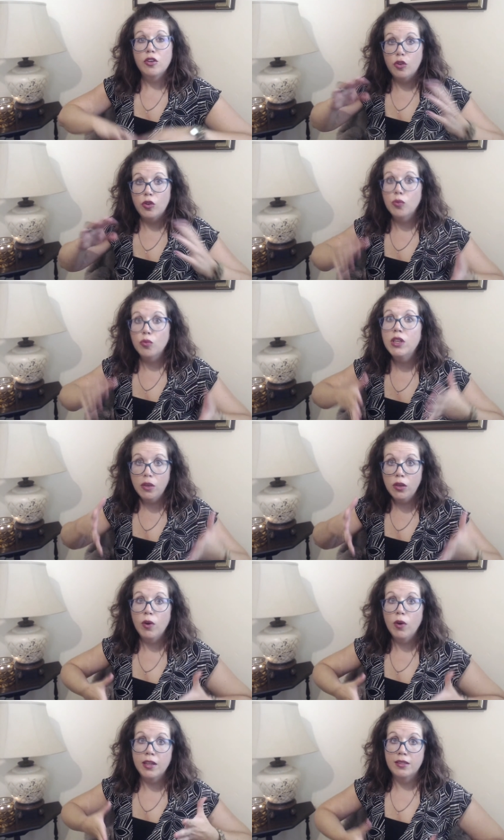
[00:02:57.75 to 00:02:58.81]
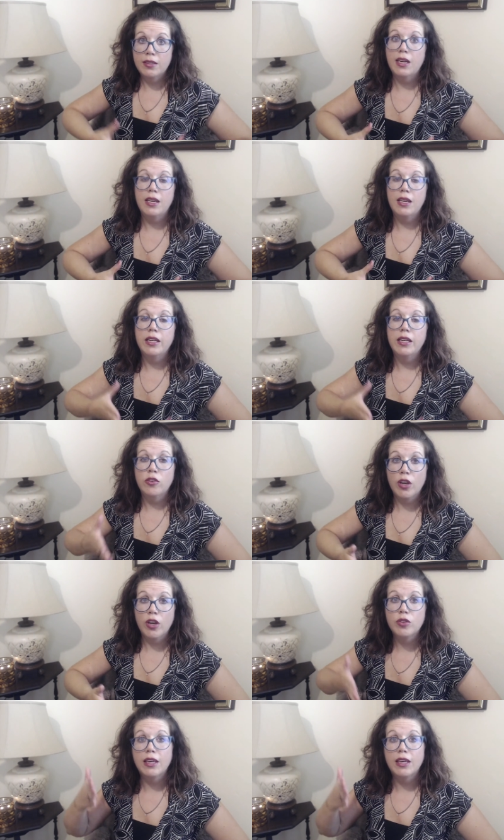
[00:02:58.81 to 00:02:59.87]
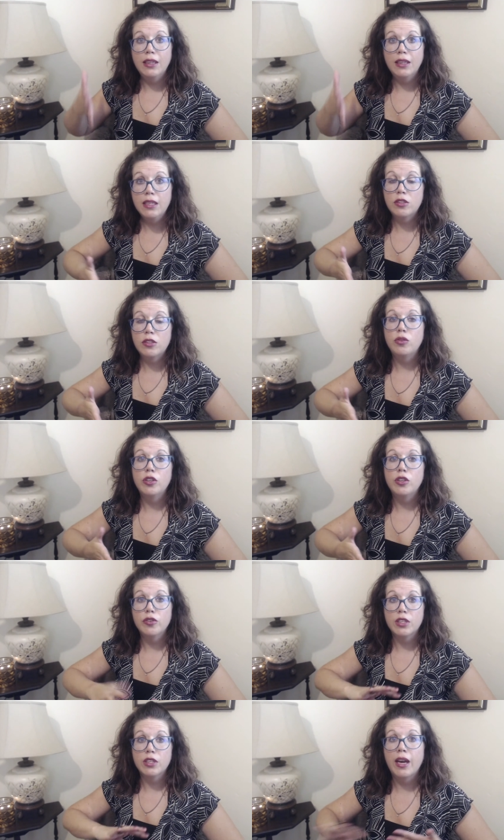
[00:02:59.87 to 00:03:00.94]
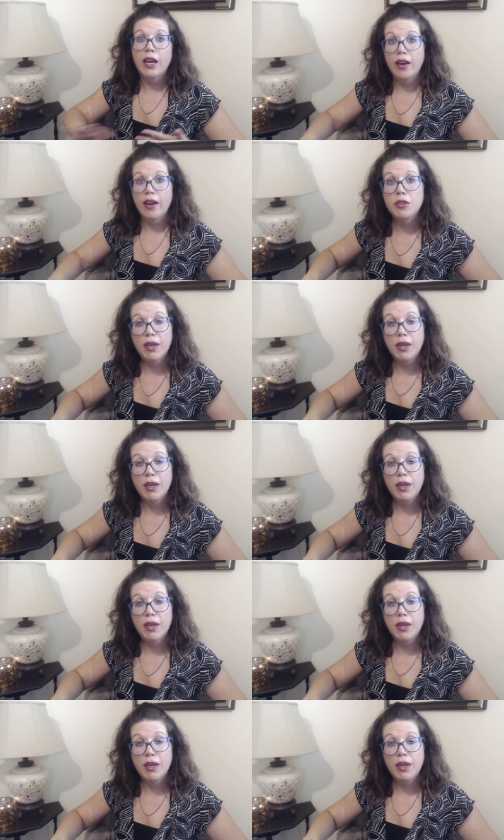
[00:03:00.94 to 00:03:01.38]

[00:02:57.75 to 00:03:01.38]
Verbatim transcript: So you really want to stay in your house at least two years to not have to